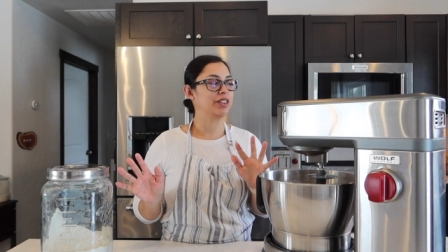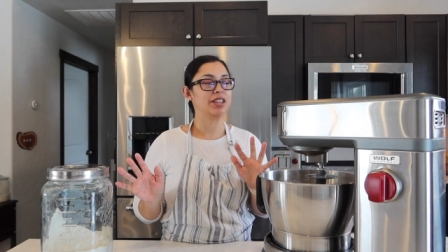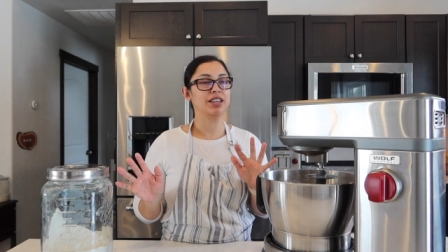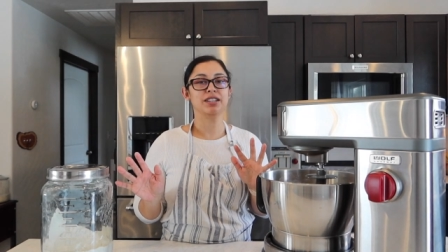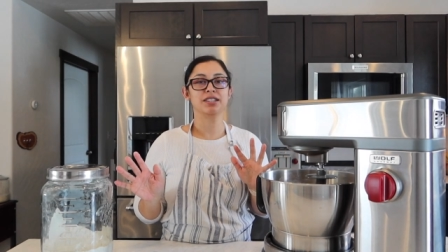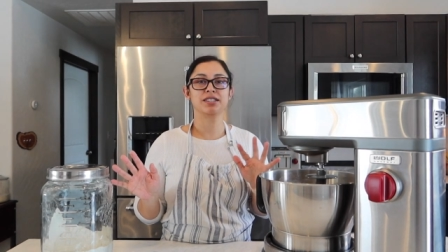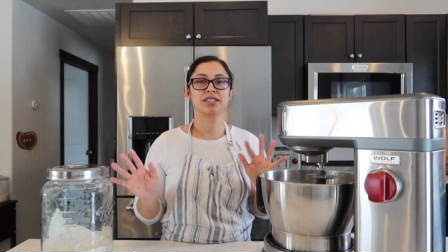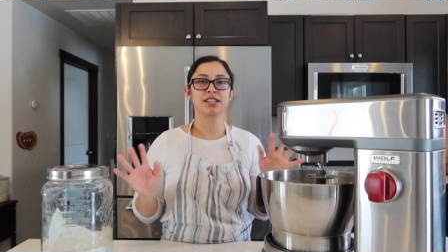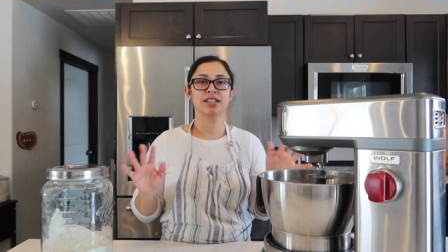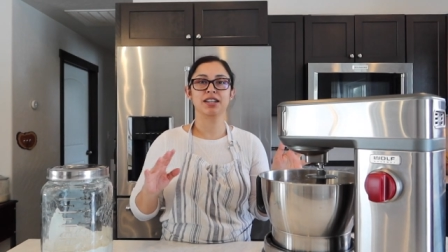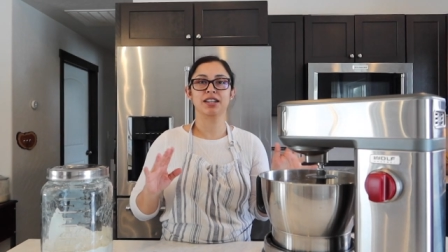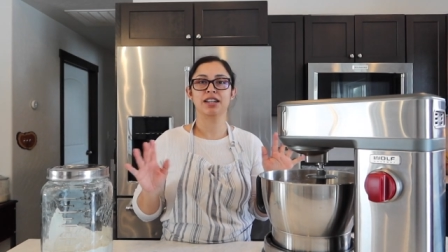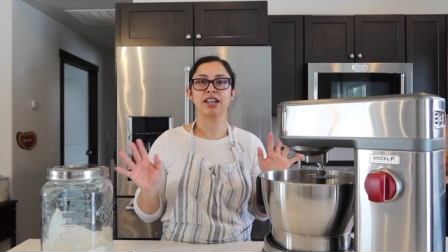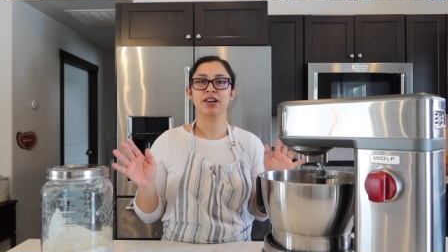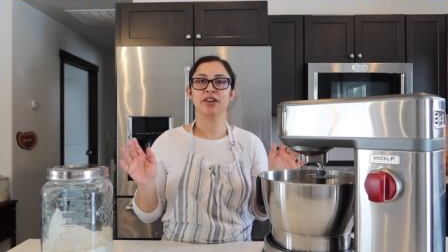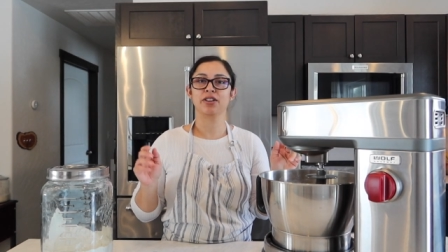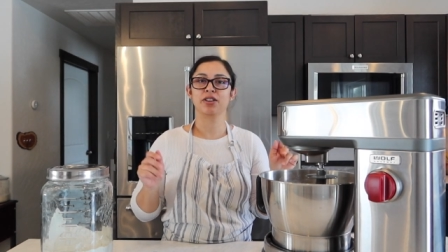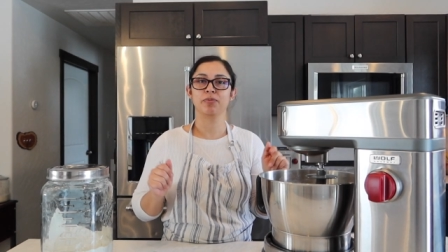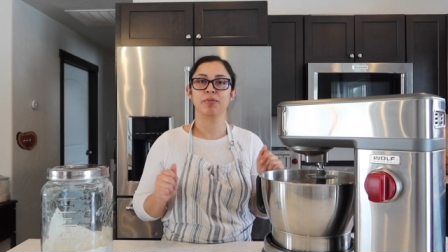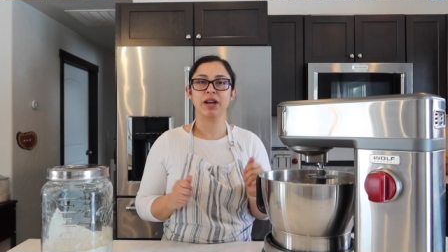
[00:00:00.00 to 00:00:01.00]
things in and
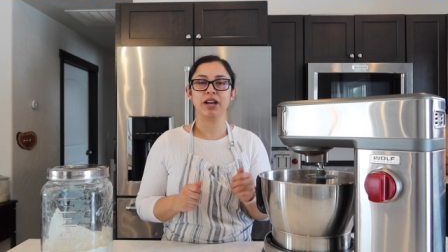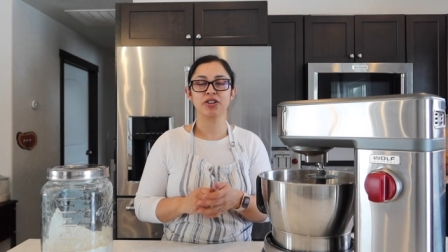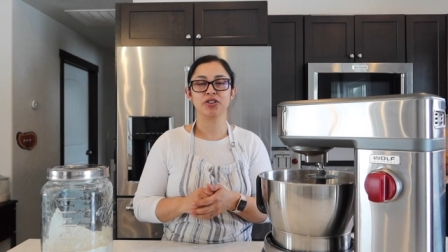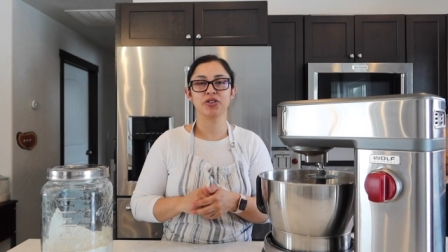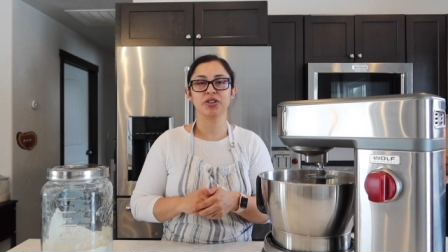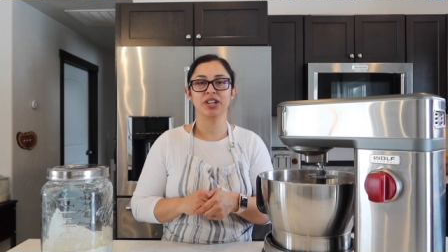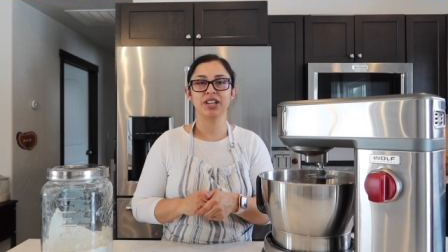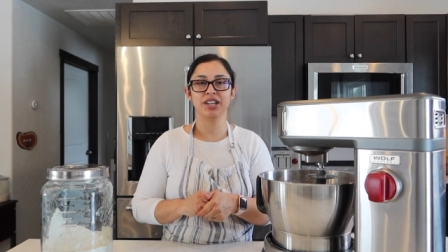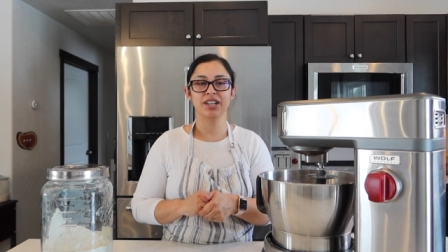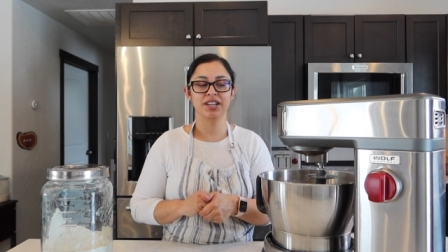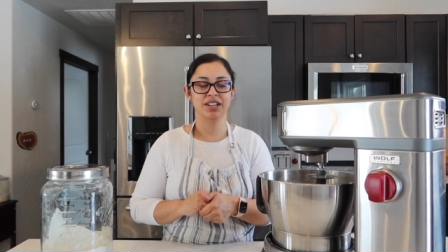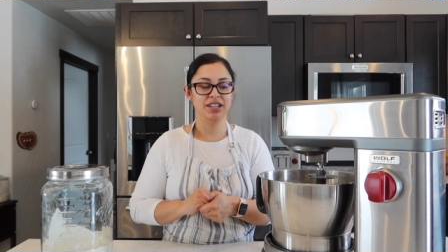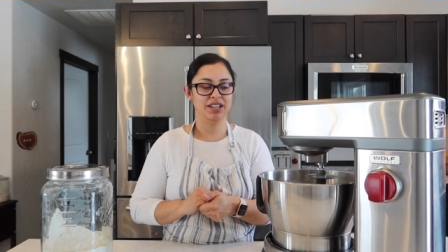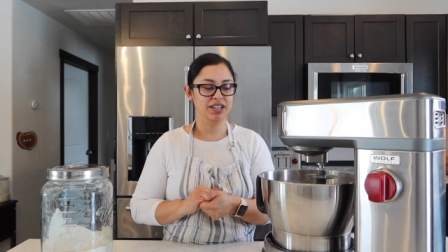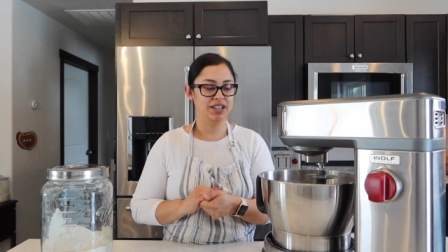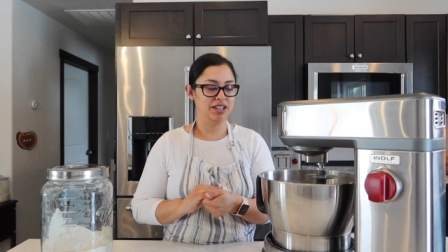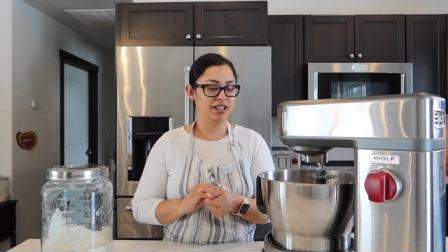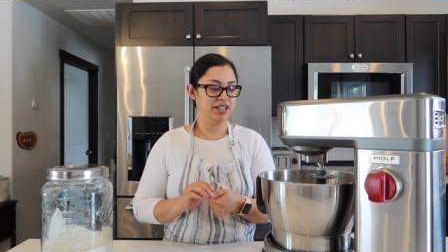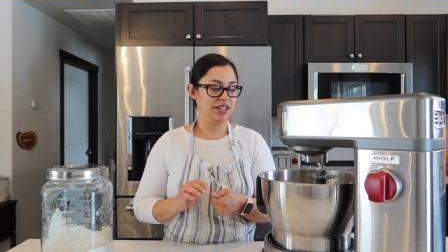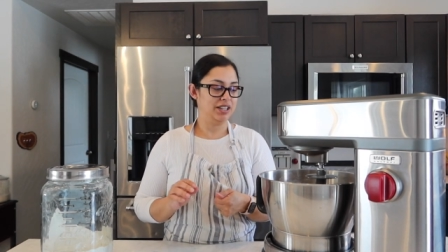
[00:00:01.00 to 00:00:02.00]
out of the pantry.
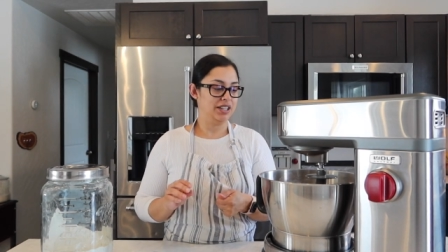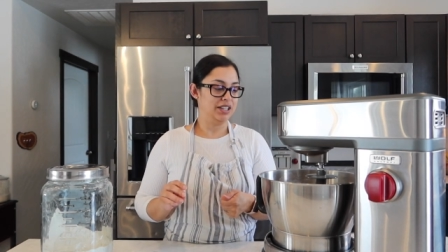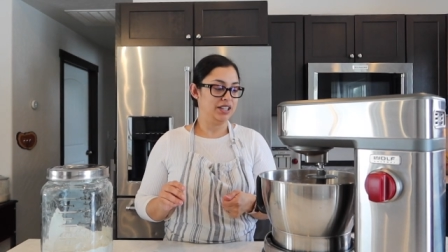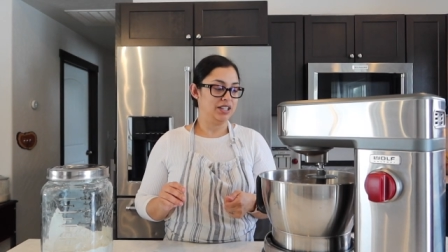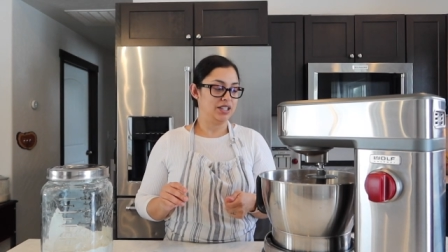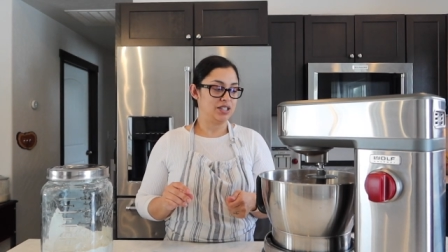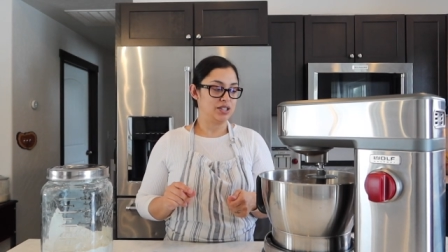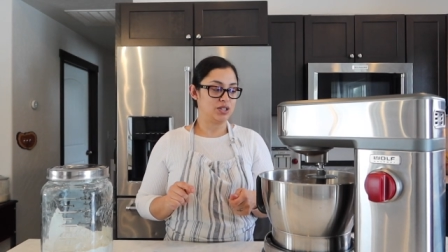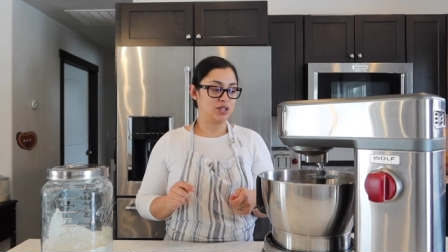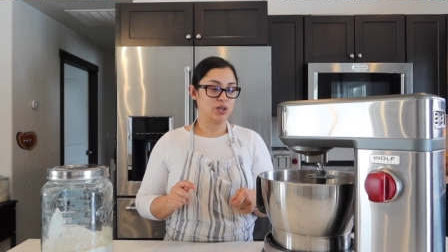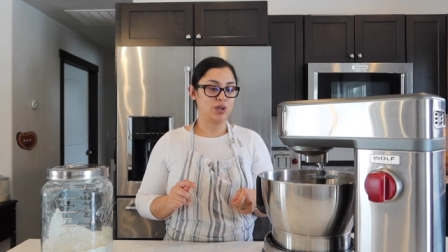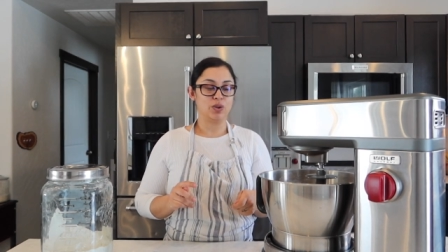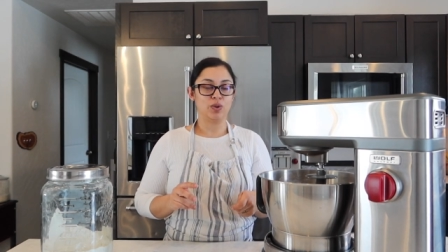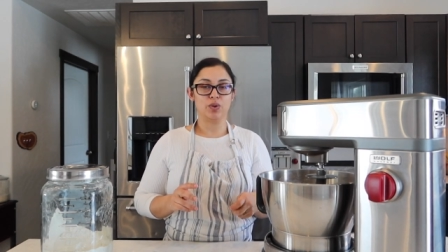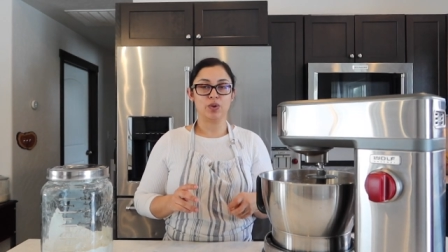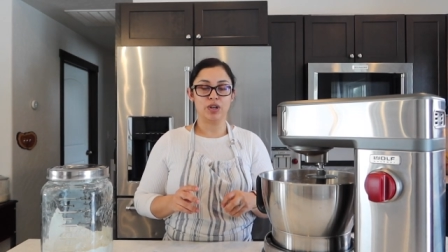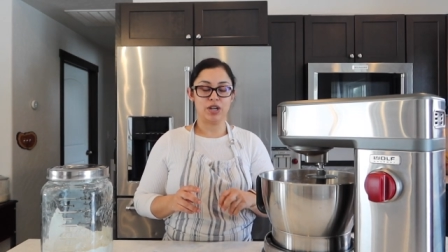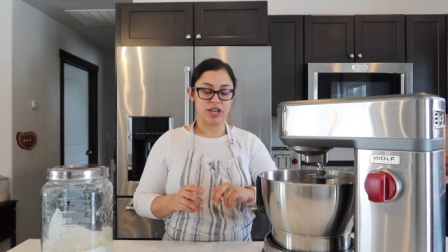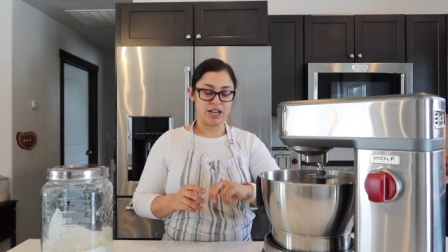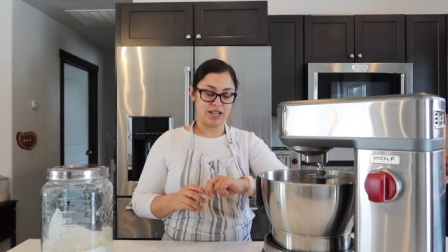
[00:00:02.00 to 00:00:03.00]

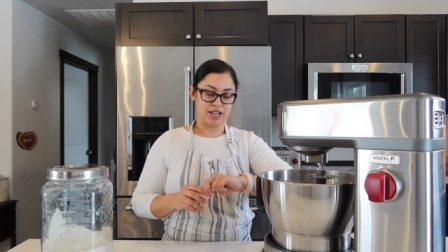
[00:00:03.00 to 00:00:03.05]
So